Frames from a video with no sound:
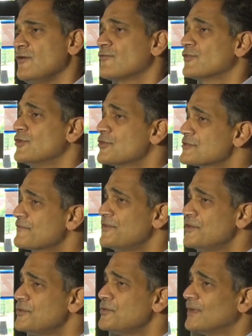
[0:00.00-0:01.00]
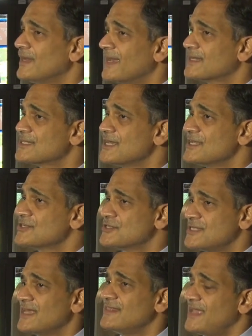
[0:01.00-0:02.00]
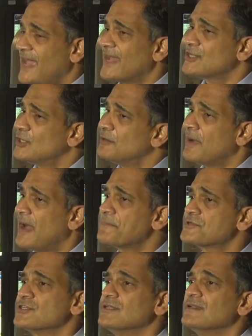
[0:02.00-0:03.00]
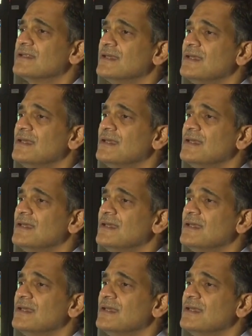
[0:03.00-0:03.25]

For those of you who elect to take the at-home option,